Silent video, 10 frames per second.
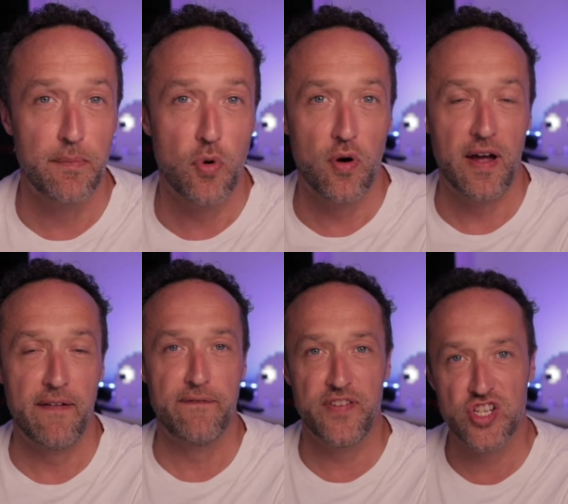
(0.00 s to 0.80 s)
more
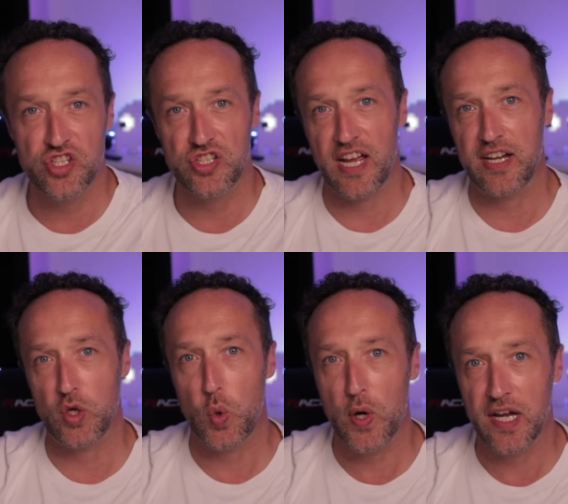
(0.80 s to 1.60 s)
efficient and
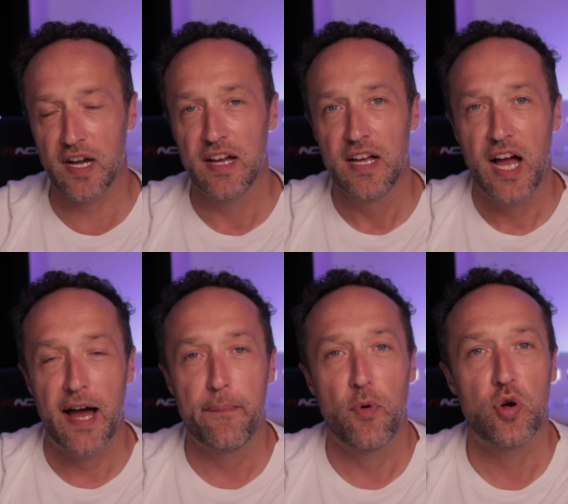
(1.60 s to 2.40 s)
quicker
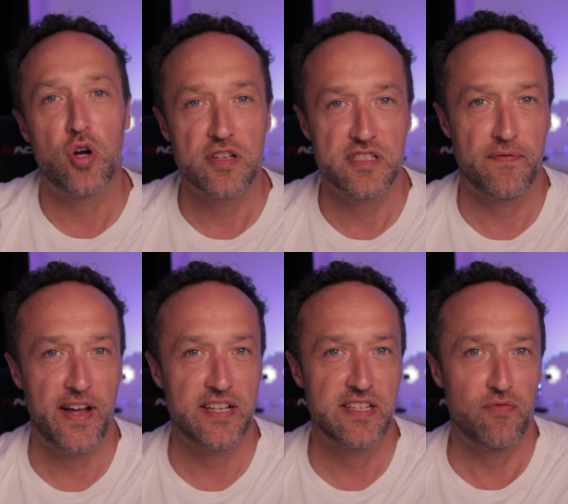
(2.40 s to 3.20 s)
and more
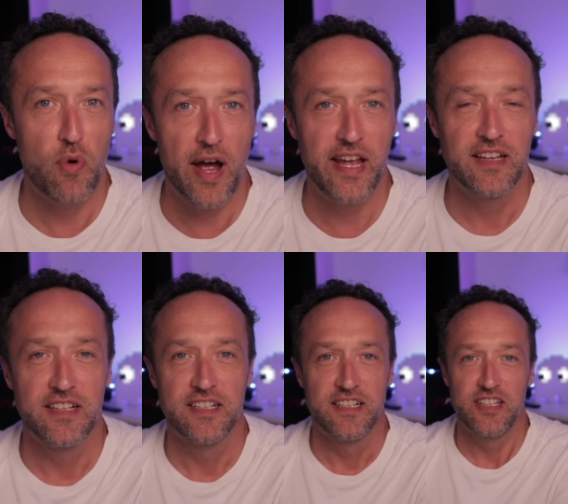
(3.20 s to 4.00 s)
cost-effective way,
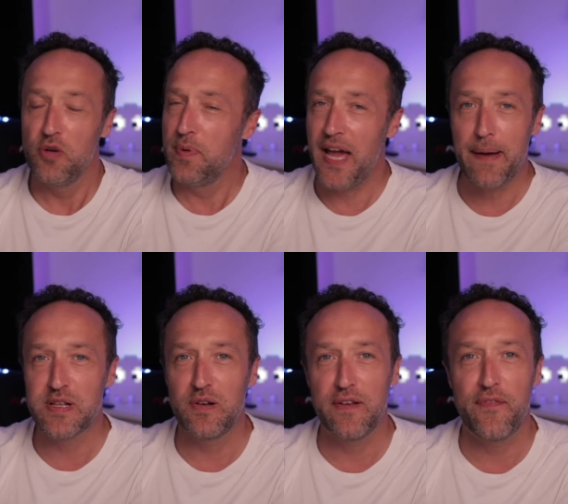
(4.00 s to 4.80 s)
you'll be
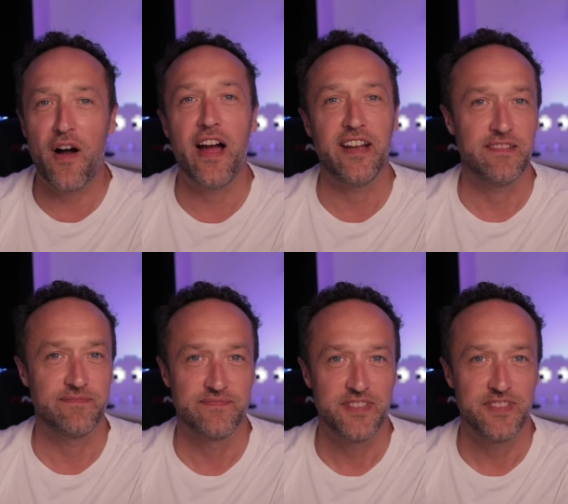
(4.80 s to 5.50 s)
absolutely fine.